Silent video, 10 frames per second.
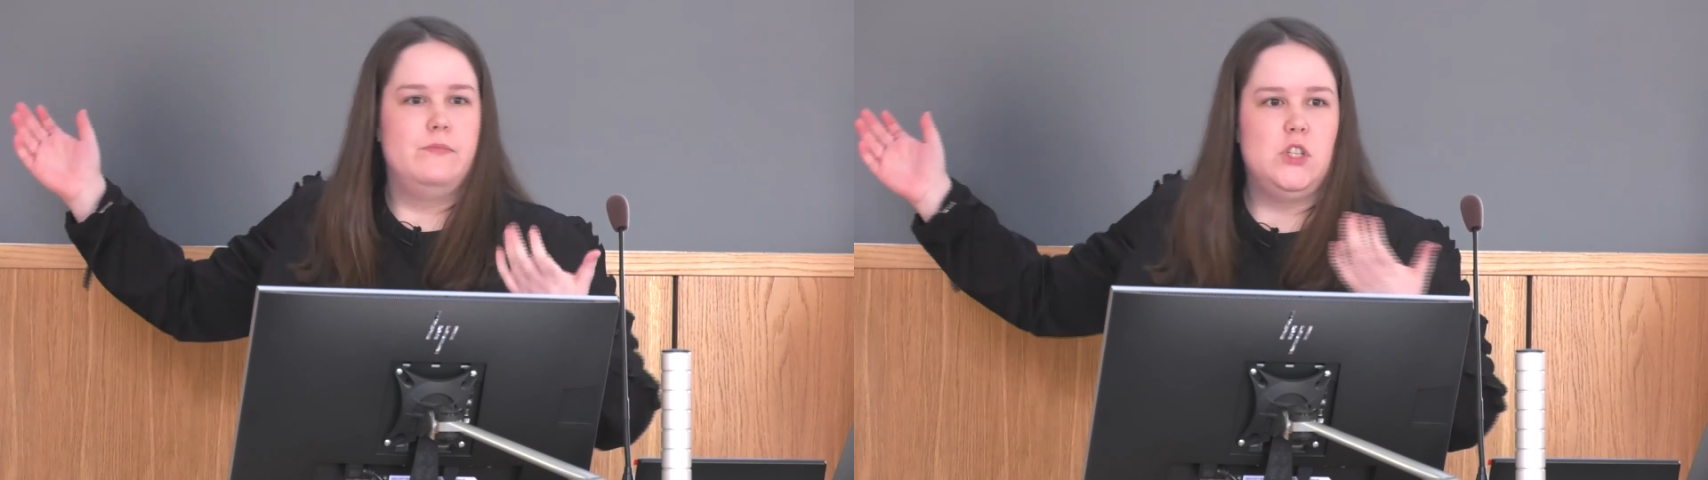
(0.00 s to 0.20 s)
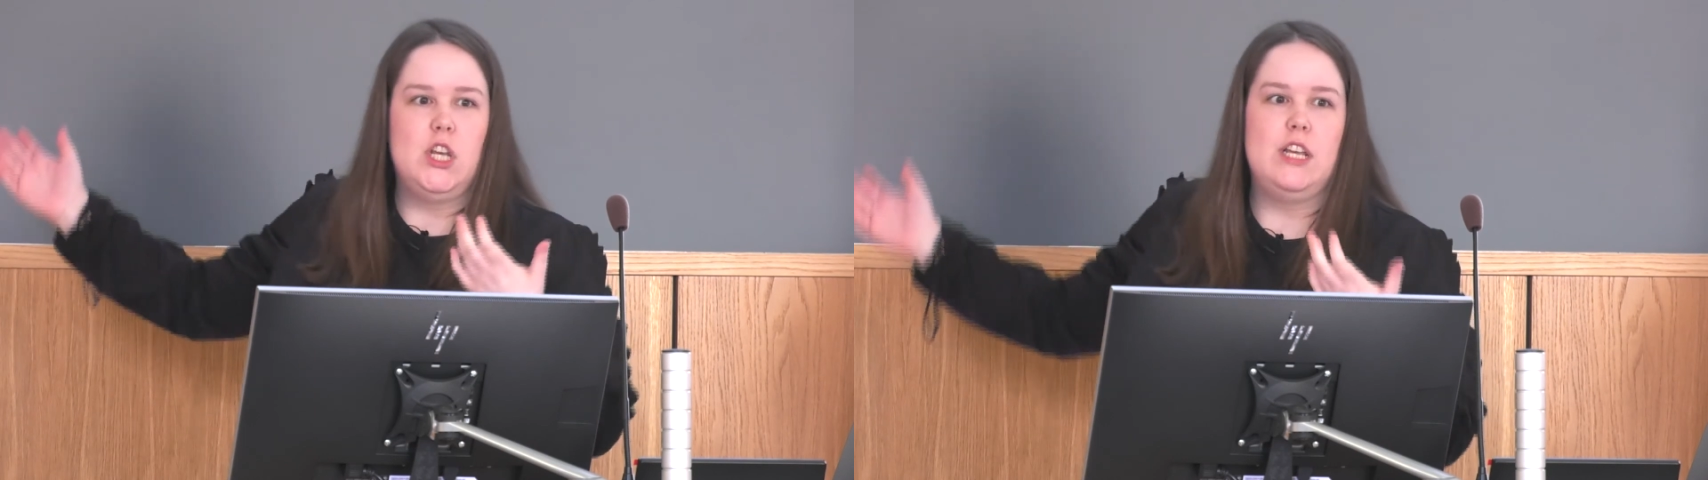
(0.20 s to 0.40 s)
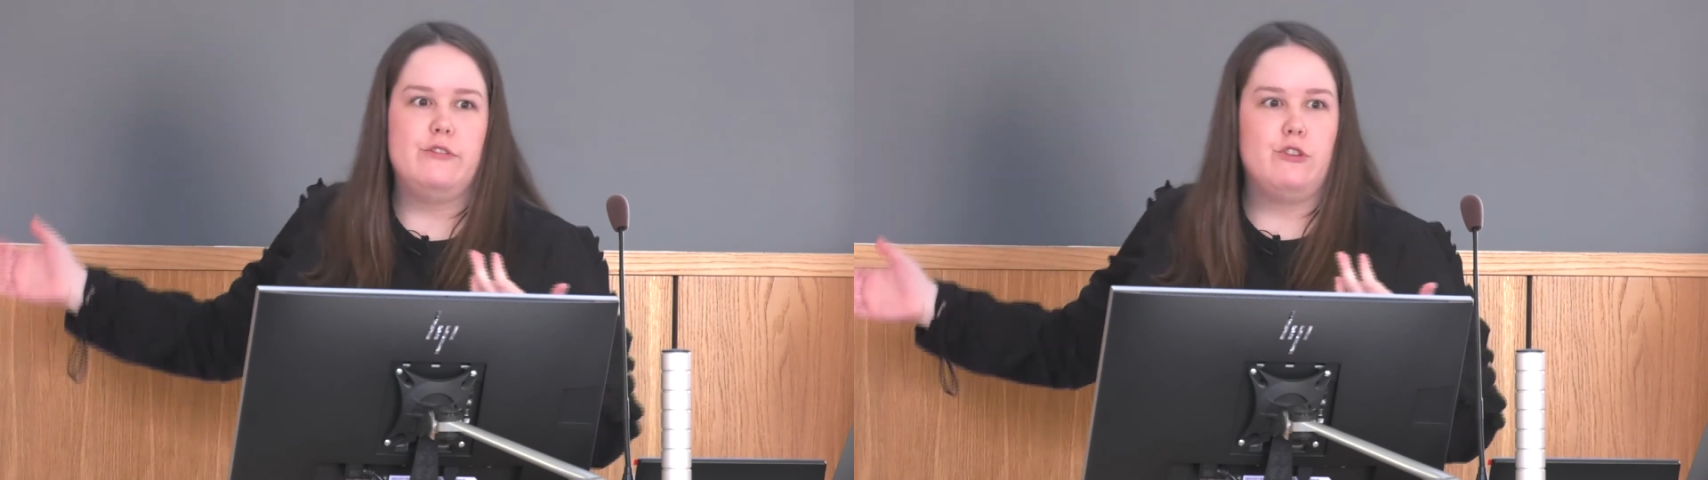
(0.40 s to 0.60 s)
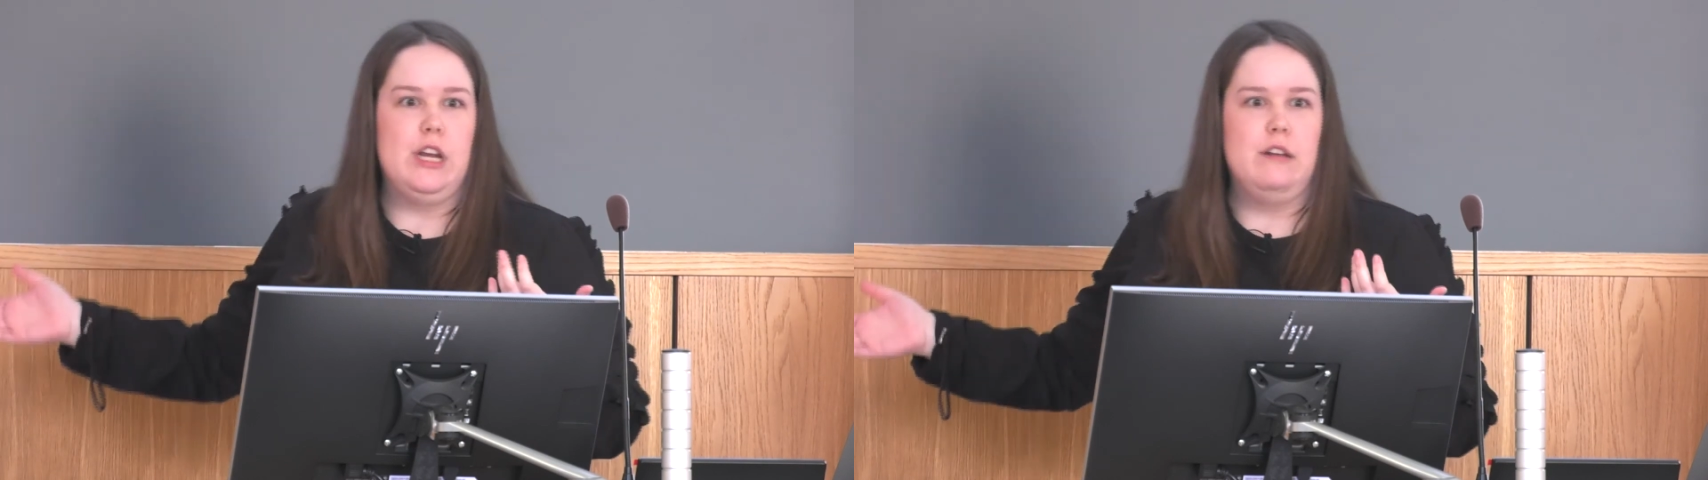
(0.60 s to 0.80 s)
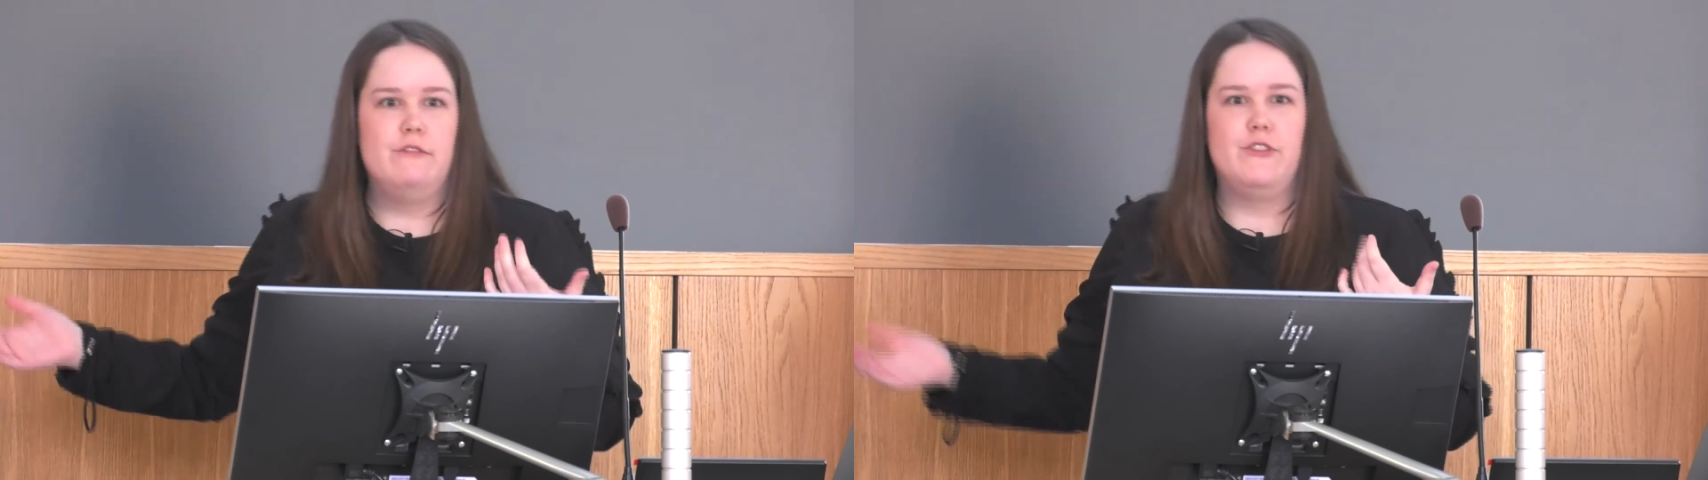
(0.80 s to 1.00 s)
shade of
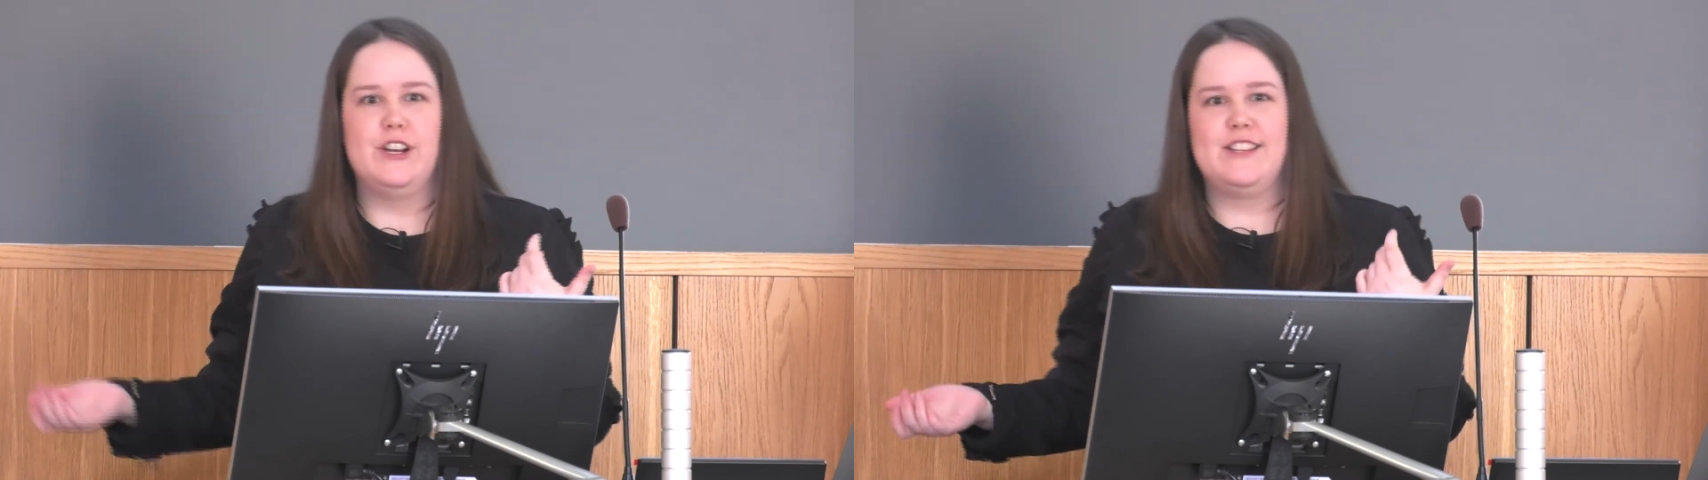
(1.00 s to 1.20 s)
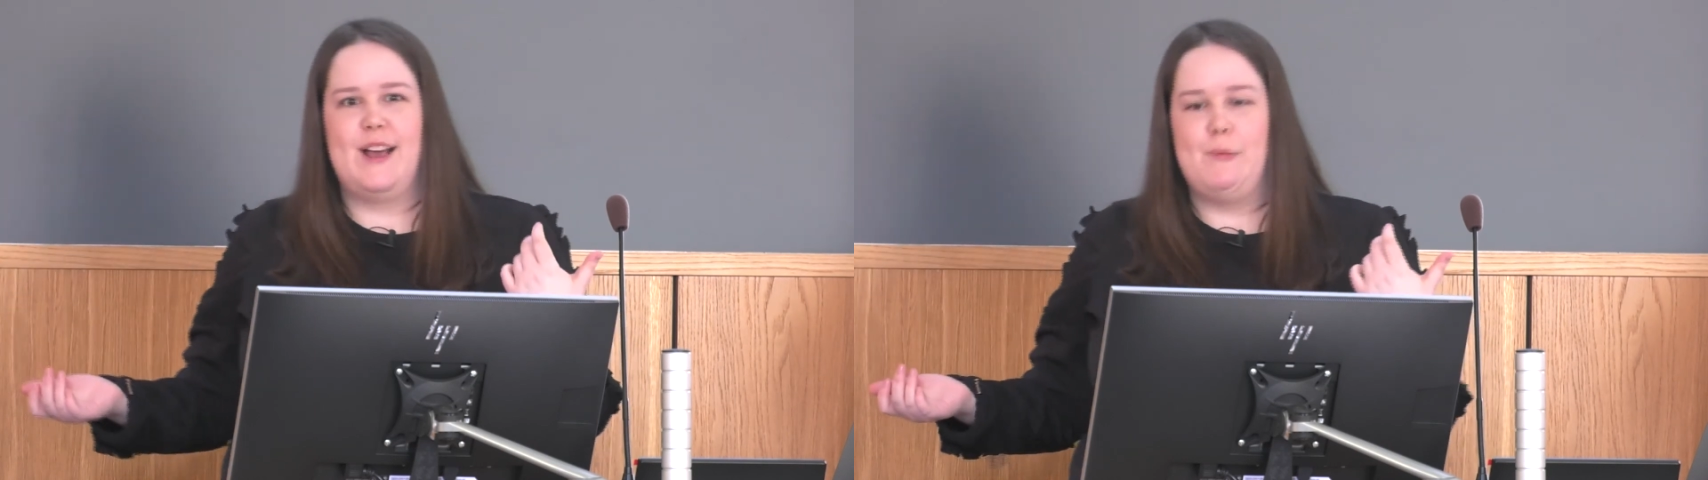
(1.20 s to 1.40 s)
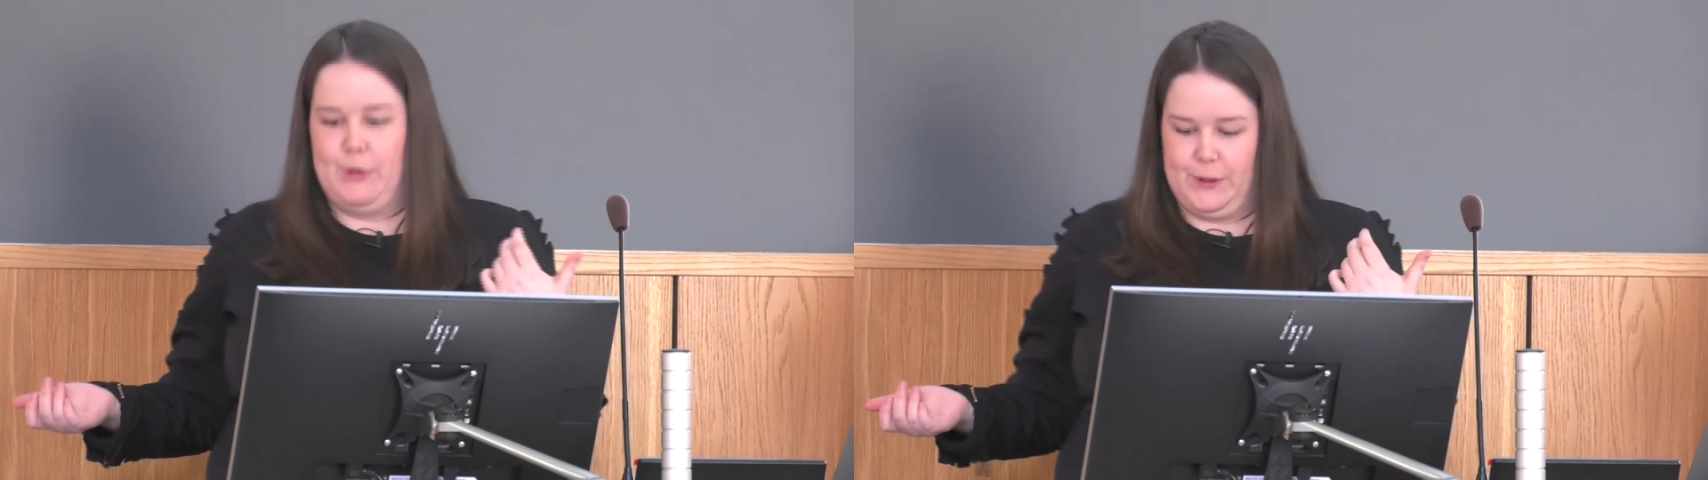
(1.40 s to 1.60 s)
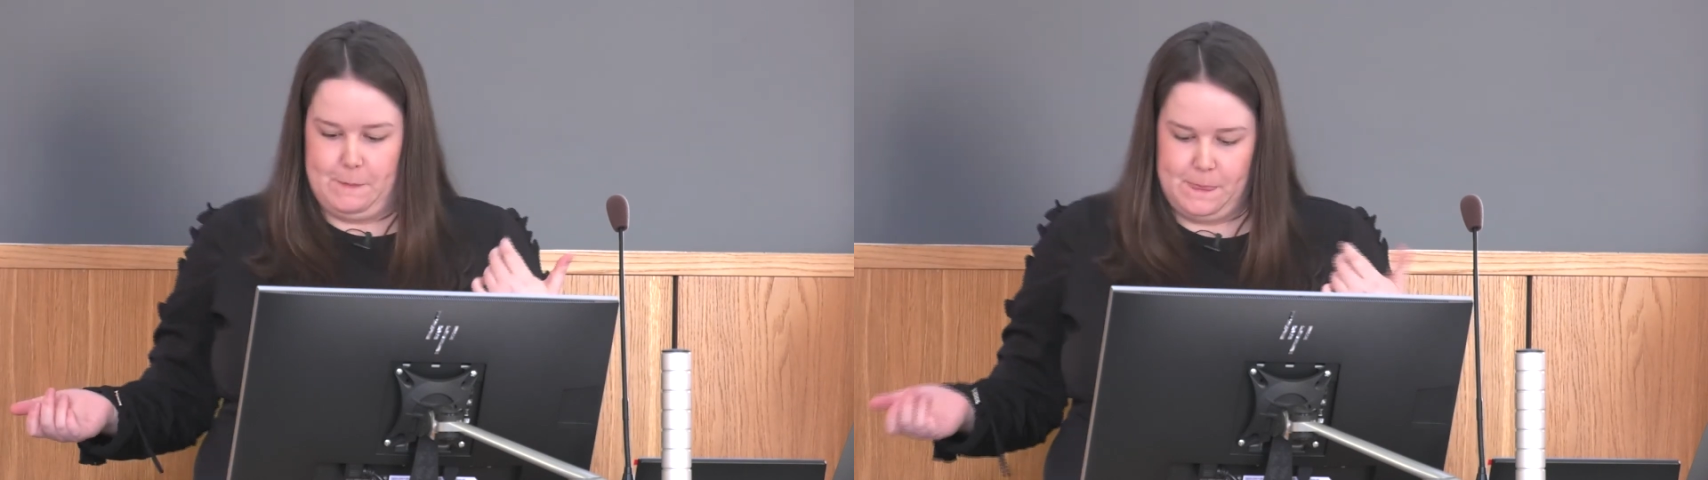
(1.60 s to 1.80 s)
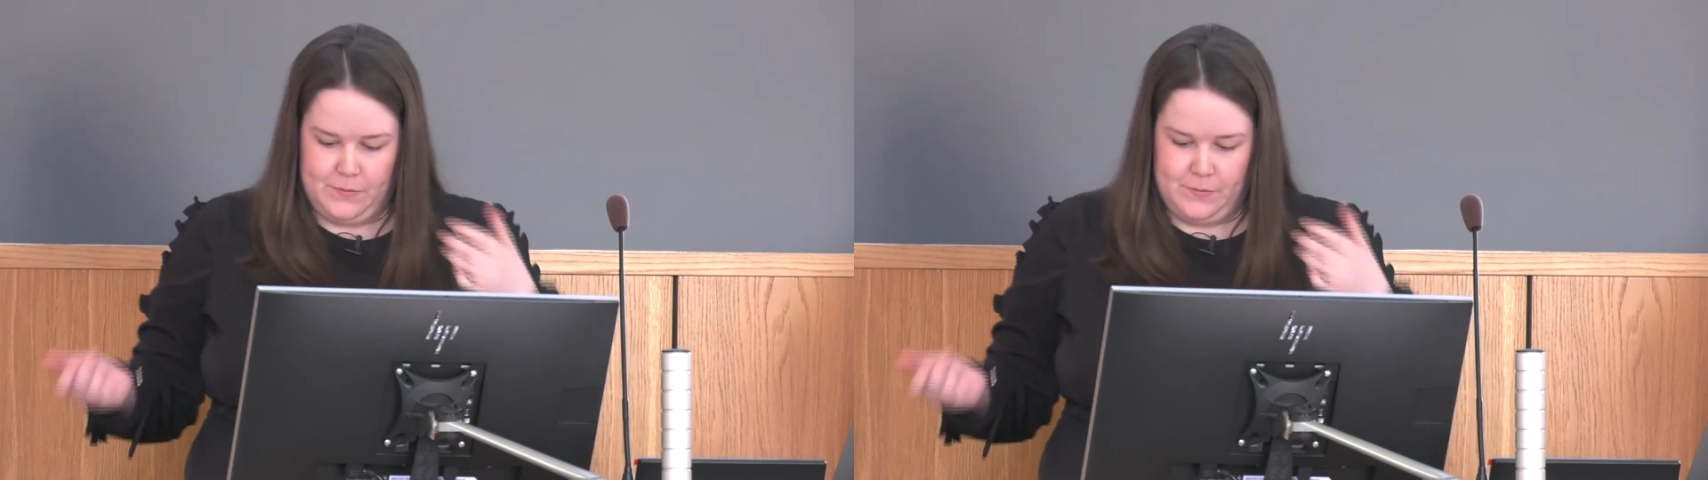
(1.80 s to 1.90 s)
green, for example?